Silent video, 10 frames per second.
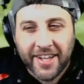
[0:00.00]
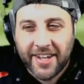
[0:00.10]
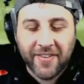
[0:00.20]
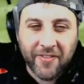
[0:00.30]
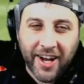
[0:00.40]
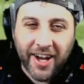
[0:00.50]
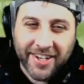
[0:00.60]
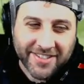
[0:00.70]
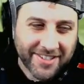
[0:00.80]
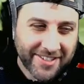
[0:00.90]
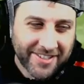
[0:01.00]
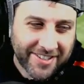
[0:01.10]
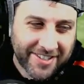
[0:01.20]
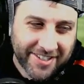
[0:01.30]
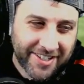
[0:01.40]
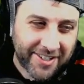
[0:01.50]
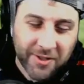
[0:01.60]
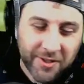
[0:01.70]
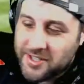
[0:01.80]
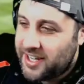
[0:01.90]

Right. Of course,